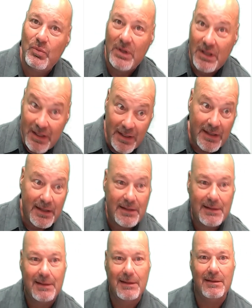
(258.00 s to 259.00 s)
we
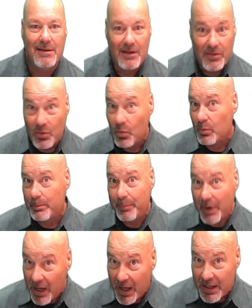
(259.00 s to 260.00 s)
need another
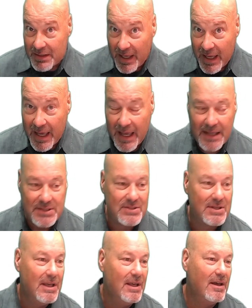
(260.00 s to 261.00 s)

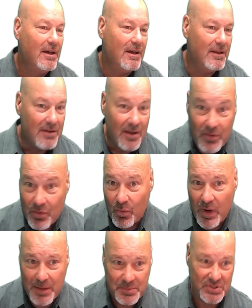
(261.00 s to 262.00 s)
podcast, another
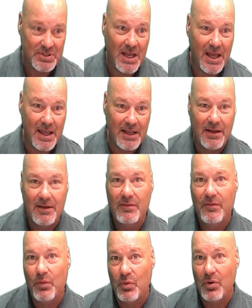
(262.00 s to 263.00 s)
website
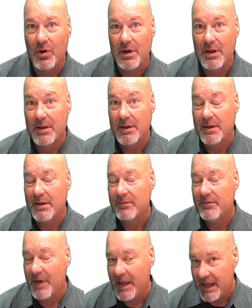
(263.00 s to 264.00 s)
for
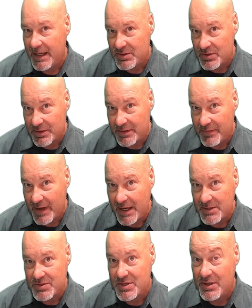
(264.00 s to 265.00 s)
financial
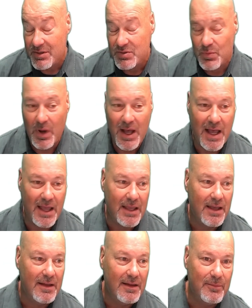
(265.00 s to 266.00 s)
advisors? Here's why.
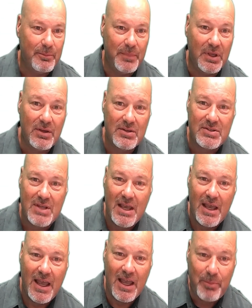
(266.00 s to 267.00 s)
Because
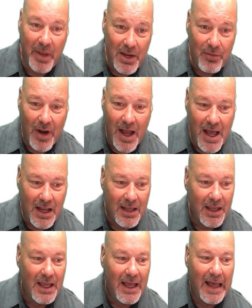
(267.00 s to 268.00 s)
at BayRock,
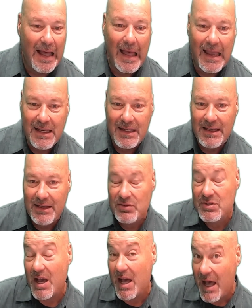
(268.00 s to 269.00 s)
I need
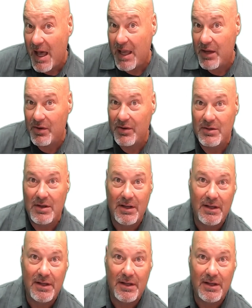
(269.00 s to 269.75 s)
to hire